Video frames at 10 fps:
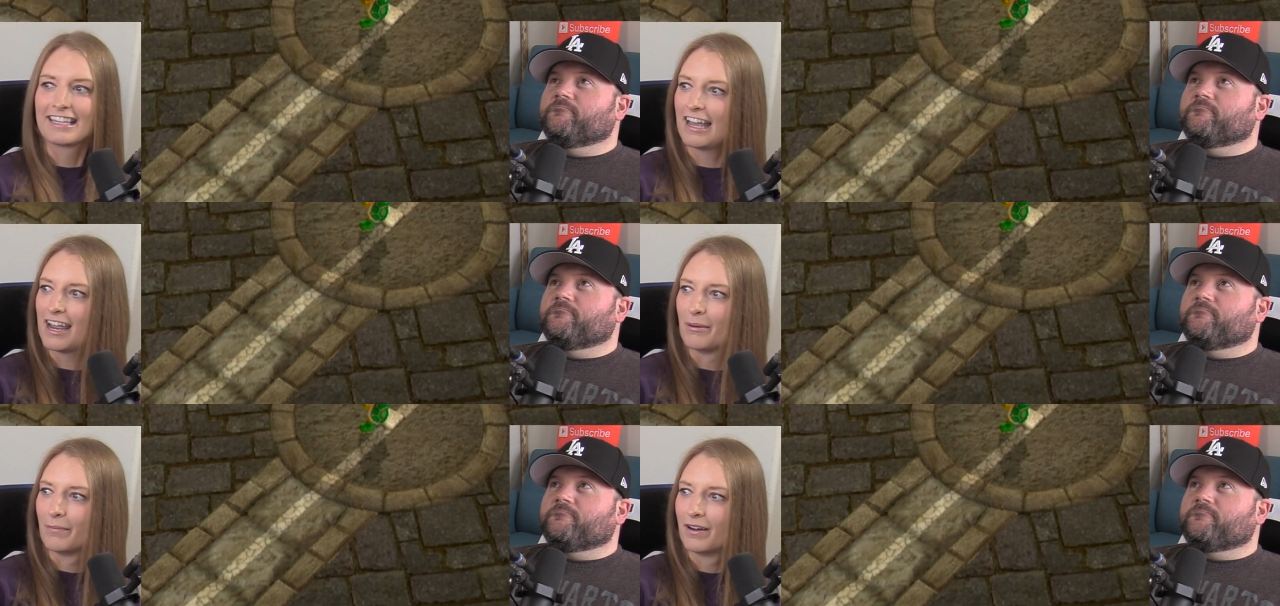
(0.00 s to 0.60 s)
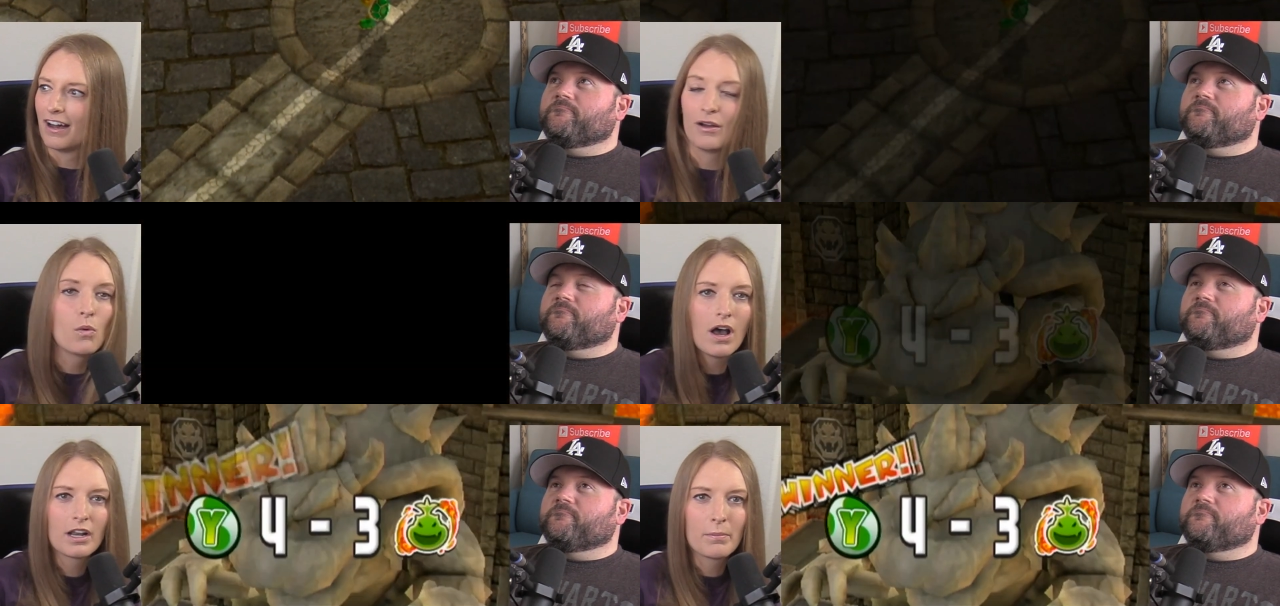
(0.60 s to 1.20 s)
Speaker 1: the game. I
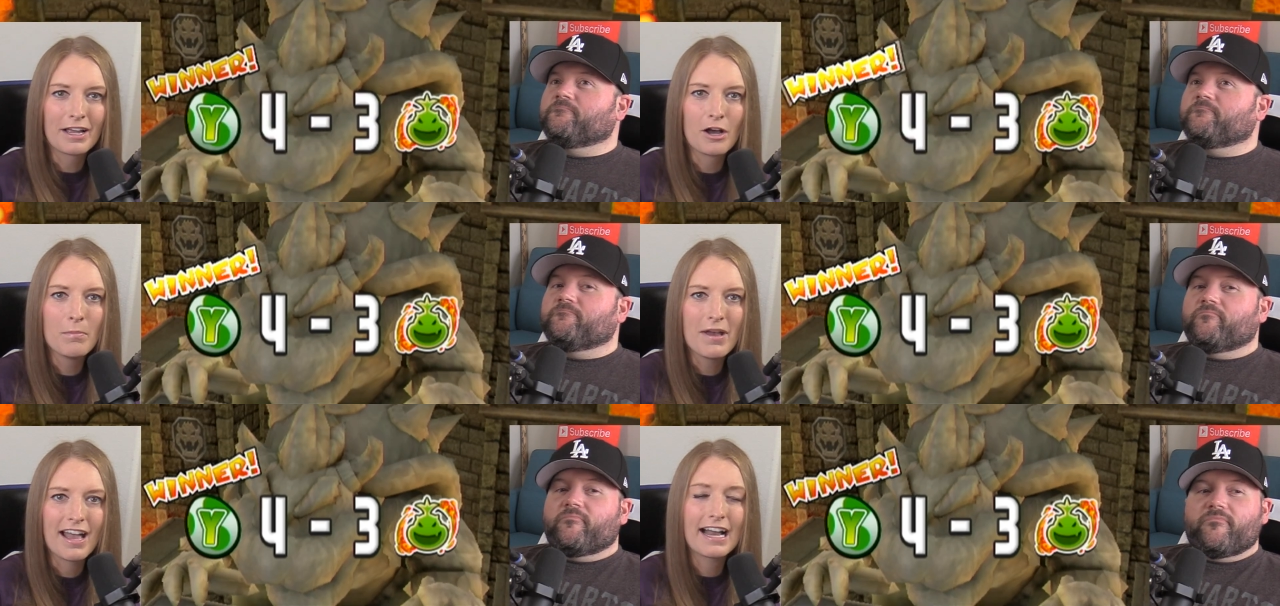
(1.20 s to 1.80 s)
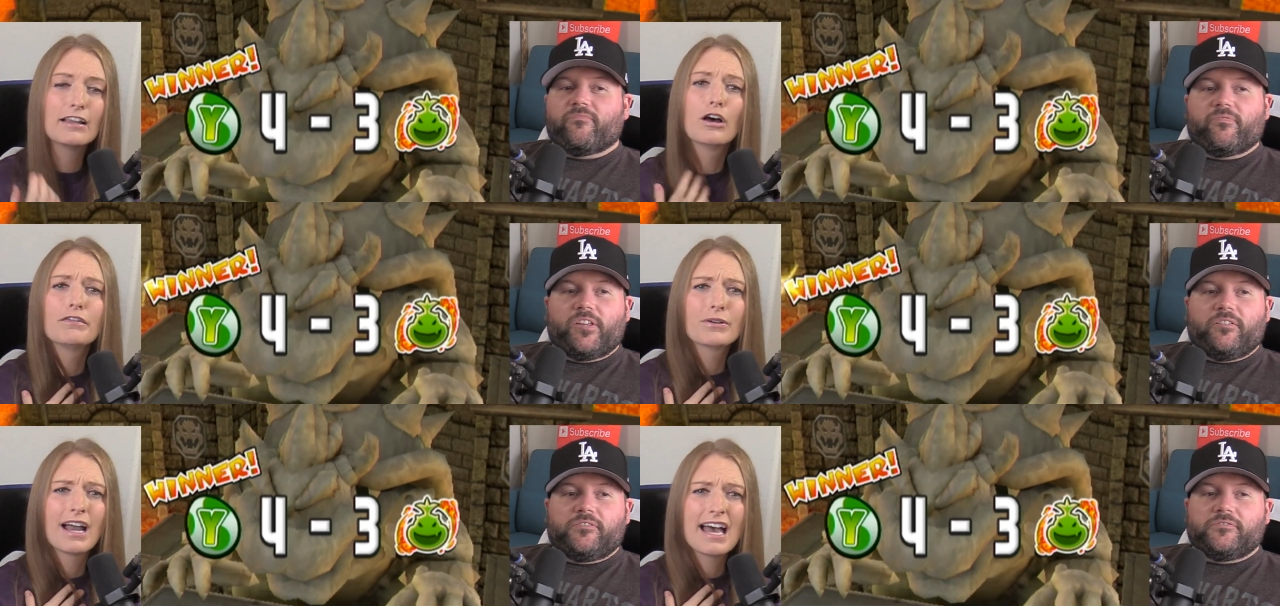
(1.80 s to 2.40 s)
won on my comeback. I love
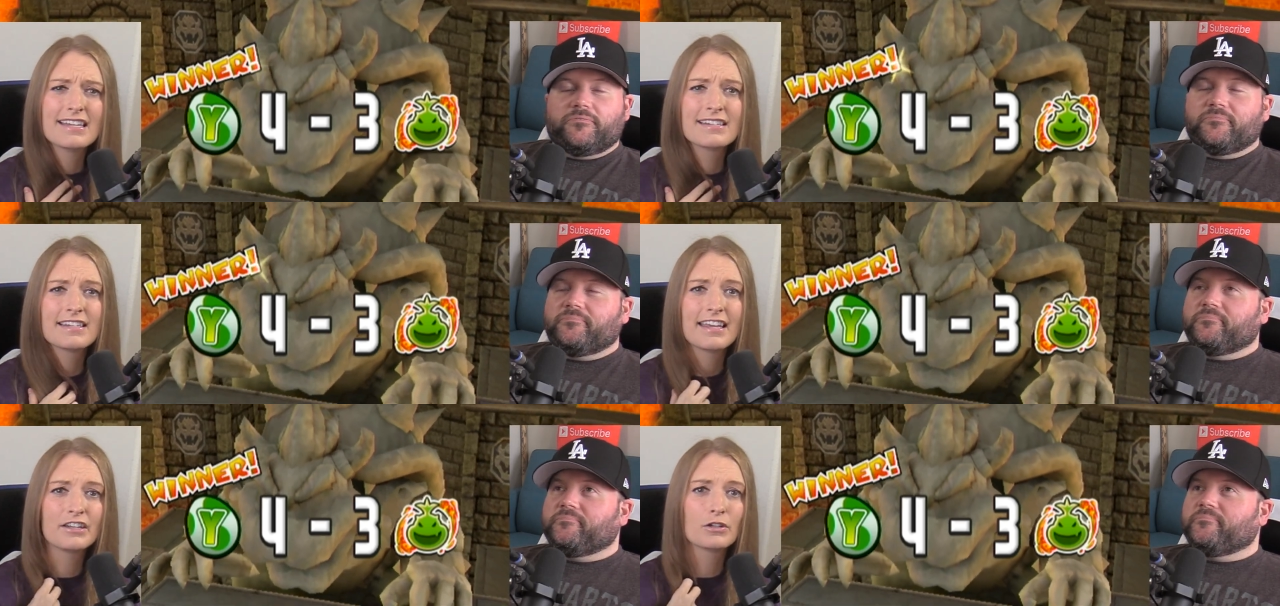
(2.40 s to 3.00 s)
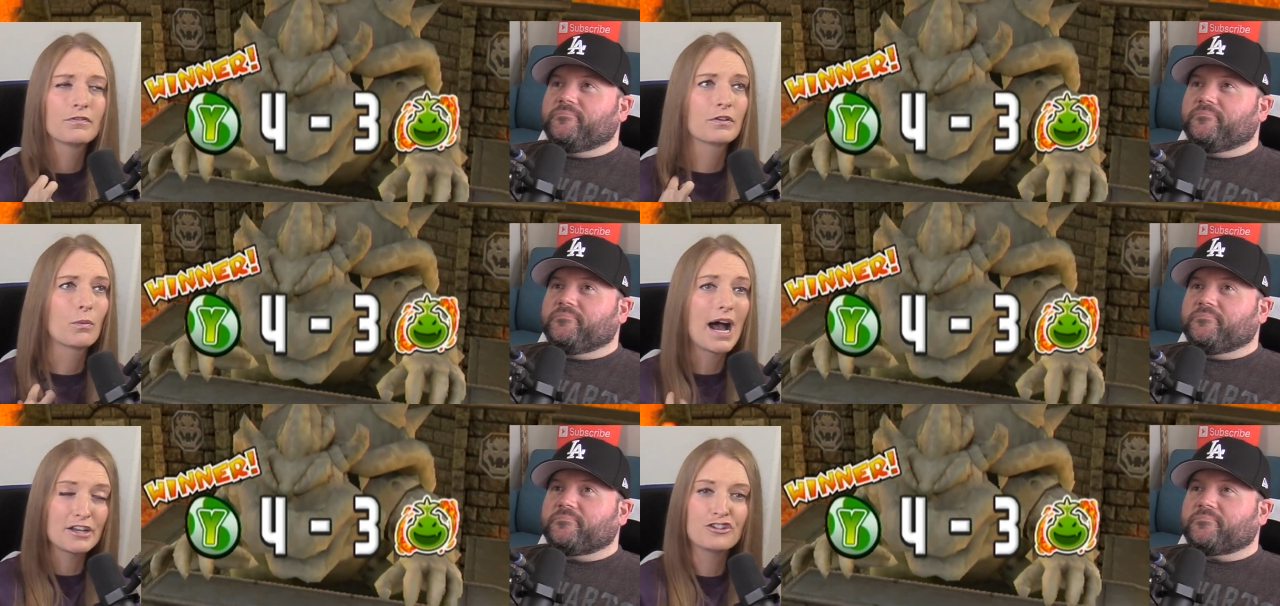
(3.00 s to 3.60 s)
you guys. Thank you for
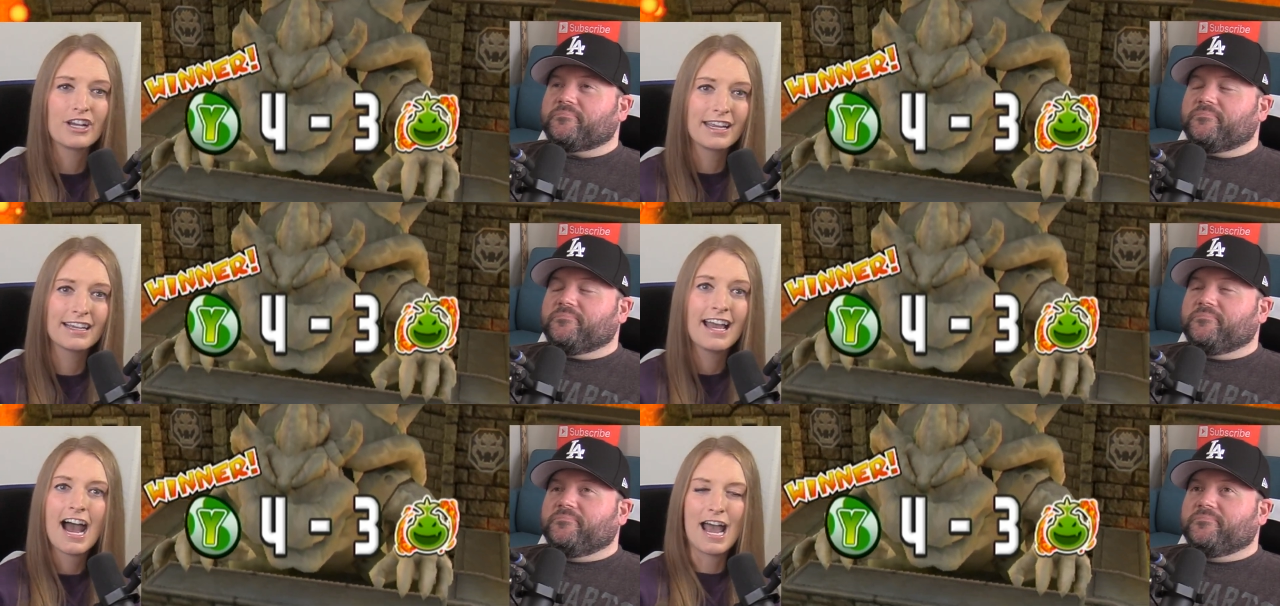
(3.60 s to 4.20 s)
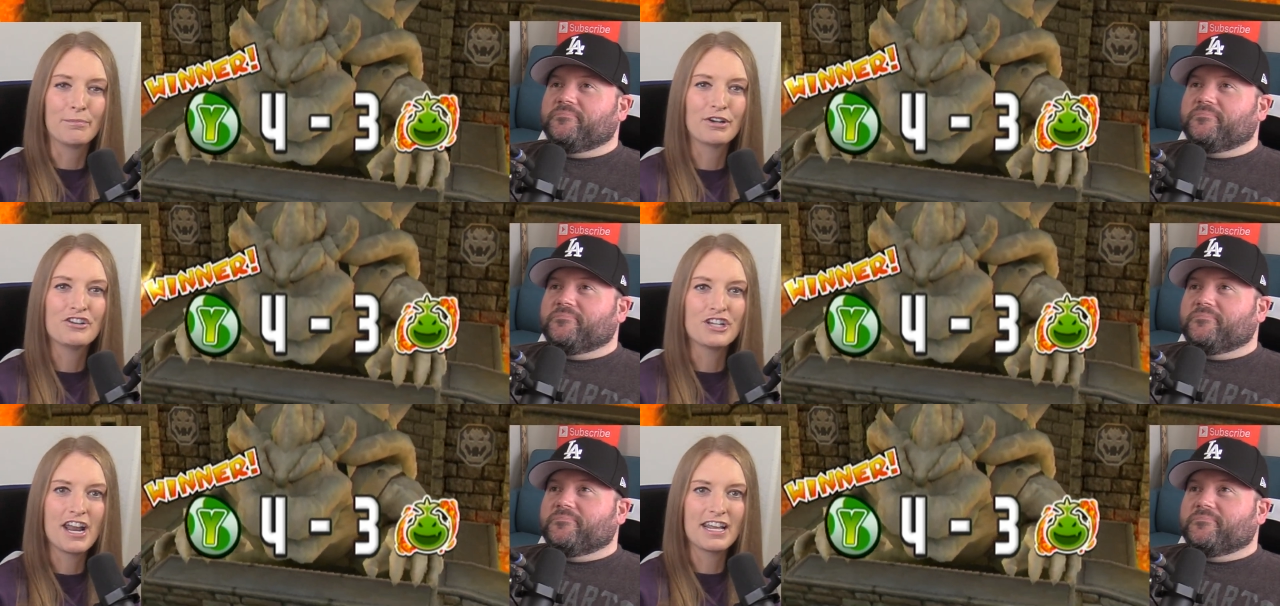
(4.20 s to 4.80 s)
watching. I
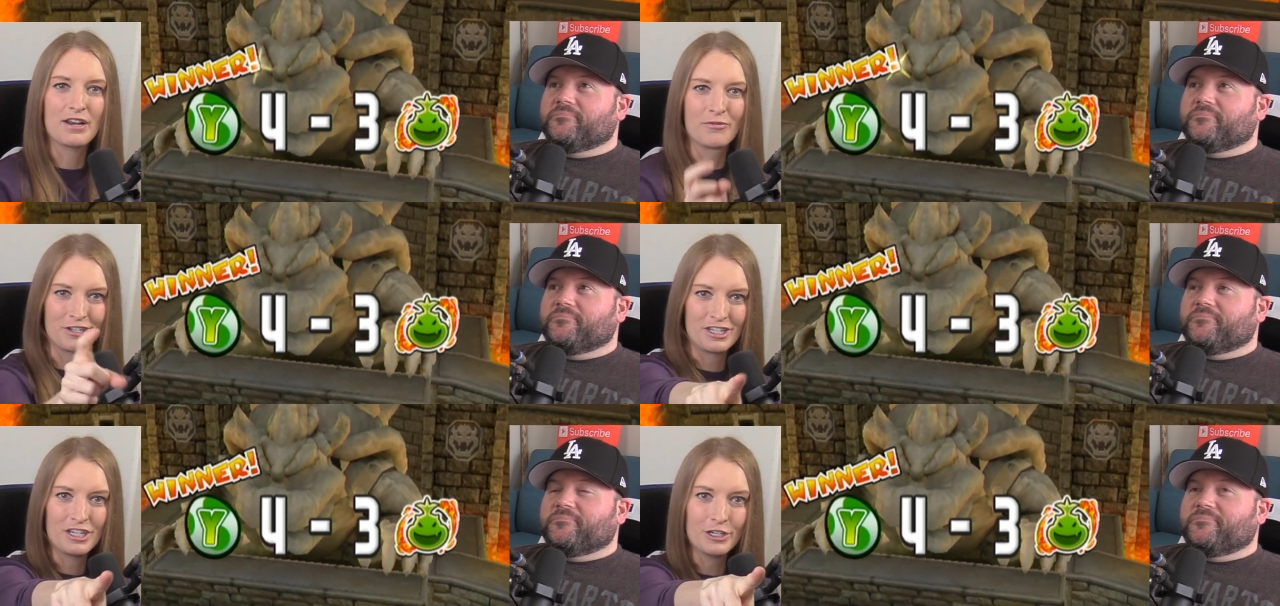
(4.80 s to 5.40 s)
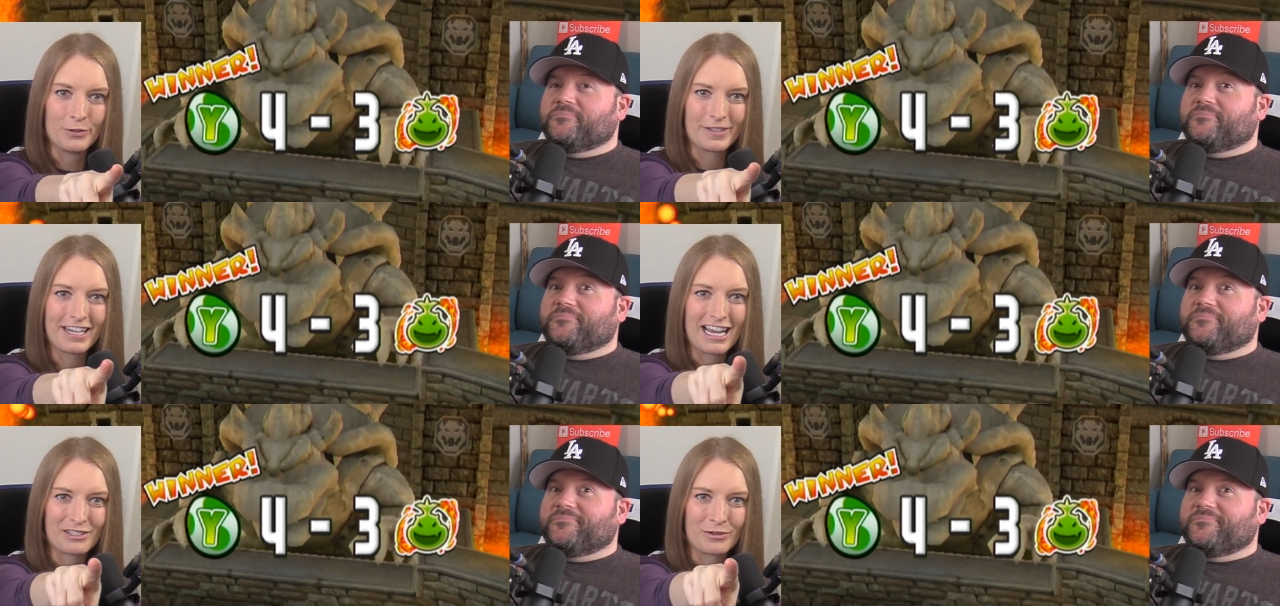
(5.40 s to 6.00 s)
appreciate it, and we'll see you in the
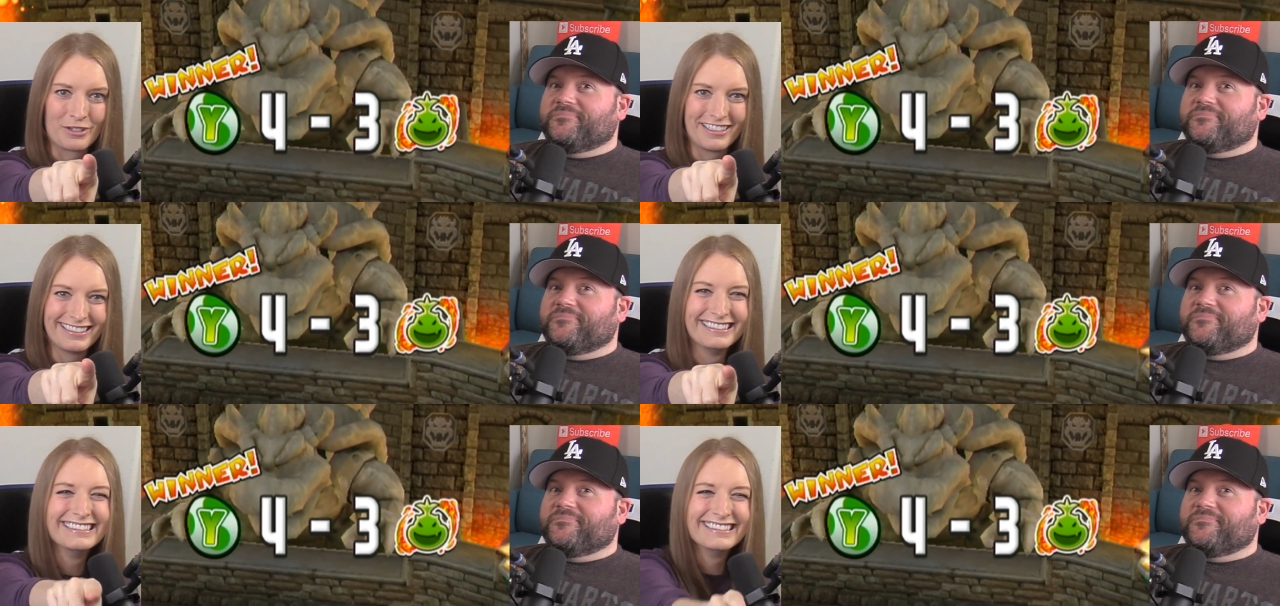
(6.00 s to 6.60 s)
next one.